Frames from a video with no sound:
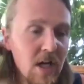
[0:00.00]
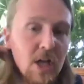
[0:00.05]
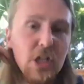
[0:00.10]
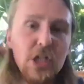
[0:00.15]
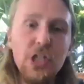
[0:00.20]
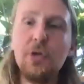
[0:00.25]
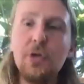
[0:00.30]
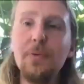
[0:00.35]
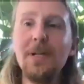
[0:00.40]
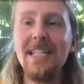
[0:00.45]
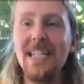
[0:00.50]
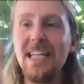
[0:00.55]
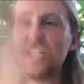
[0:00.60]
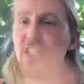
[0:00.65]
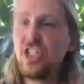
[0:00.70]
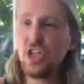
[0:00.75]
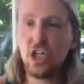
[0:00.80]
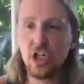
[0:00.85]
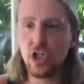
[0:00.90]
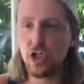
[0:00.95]
you would need
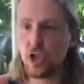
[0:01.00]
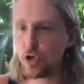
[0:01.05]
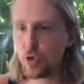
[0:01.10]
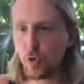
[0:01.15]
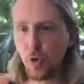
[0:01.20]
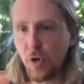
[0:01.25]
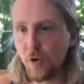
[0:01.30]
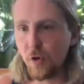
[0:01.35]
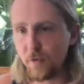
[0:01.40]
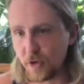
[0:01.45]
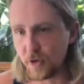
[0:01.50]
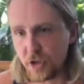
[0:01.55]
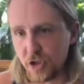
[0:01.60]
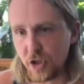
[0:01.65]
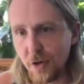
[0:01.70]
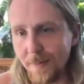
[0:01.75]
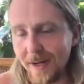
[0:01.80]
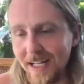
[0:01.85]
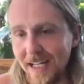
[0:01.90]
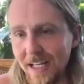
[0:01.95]
to control for
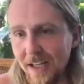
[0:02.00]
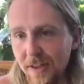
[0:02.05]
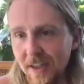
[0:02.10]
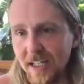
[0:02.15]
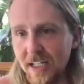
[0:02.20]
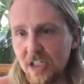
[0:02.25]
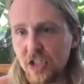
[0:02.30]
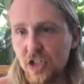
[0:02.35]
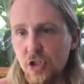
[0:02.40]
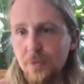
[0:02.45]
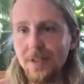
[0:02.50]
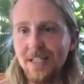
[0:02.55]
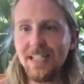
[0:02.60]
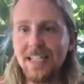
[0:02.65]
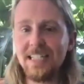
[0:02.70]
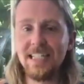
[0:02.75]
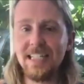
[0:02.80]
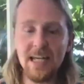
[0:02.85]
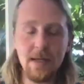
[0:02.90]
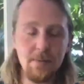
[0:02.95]
so many things. You would
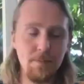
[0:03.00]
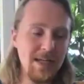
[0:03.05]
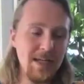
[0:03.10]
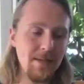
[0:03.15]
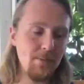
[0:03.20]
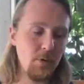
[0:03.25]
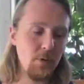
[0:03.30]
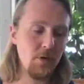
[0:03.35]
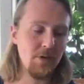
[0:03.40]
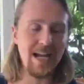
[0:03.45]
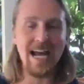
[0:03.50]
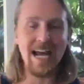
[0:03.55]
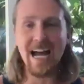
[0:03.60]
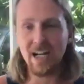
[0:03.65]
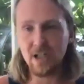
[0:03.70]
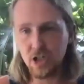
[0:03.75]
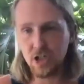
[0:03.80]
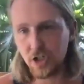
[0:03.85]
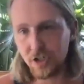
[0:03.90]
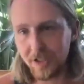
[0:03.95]
need to get people that
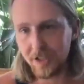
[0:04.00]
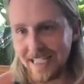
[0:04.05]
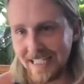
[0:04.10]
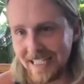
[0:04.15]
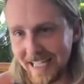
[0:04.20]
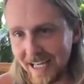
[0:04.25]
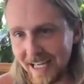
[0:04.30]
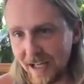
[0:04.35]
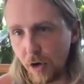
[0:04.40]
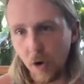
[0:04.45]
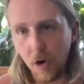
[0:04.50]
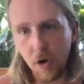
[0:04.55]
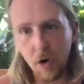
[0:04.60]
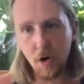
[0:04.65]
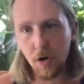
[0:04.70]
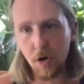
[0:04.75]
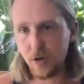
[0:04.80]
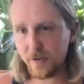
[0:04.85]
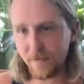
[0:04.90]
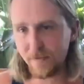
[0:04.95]
actually did
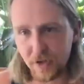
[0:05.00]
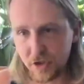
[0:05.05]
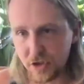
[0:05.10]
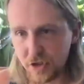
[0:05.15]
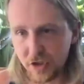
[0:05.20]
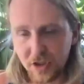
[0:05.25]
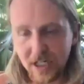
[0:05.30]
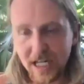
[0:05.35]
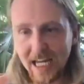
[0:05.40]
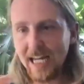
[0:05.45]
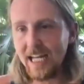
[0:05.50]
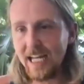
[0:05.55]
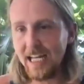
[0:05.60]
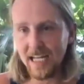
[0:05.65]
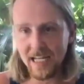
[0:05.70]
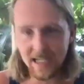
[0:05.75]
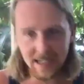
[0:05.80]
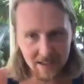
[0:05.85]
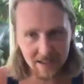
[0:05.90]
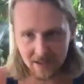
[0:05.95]
all of their
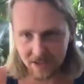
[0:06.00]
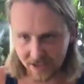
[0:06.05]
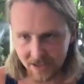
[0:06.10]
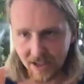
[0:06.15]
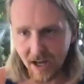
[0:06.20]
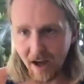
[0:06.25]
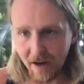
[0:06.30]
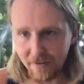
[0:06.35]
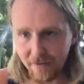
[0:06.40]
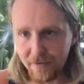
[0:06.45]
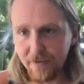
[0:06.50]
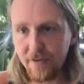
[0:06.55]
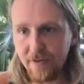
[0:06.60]
circadian stuff.